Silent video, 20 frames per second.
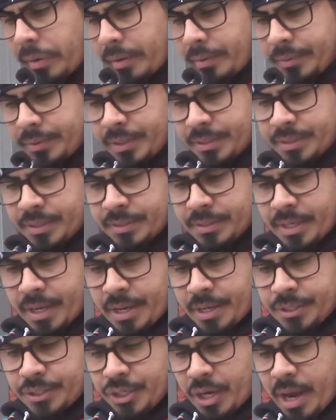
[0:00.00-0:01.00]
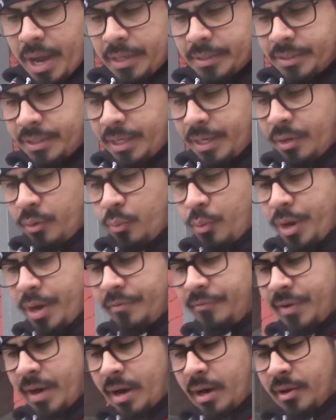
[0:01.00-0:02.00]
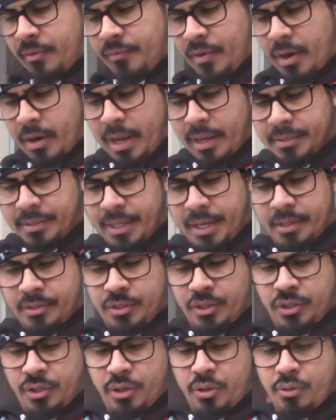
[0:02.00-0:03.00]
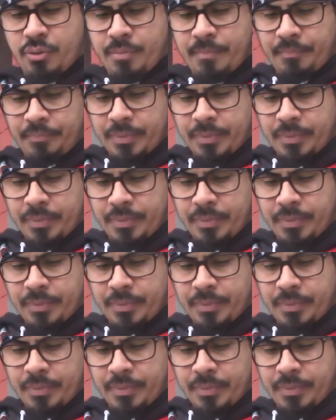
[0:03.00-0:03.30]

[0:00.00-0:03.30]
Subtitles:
This is John 10:1. Verily, verily, I say unto you,